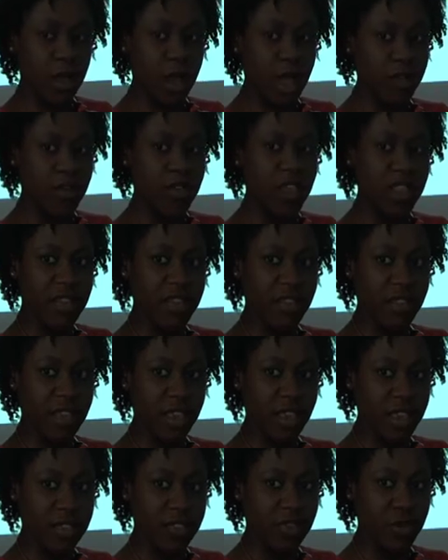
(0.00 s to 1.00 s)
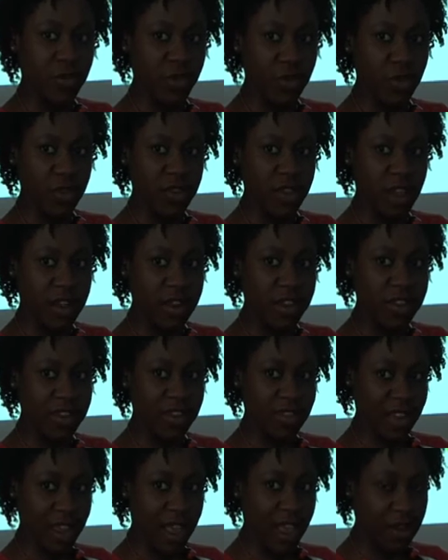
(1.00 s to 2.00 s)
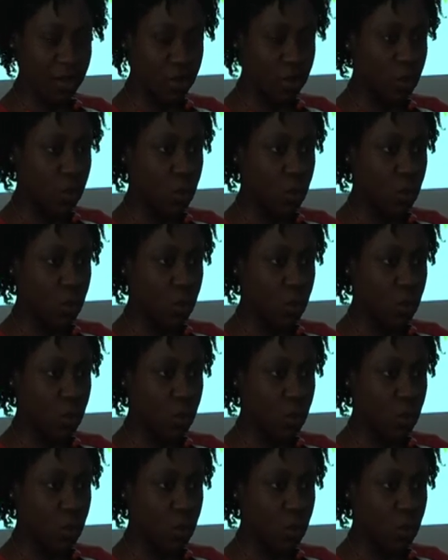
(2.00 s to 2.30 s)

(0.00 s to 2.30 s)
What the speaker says: I think it's easier for you to understand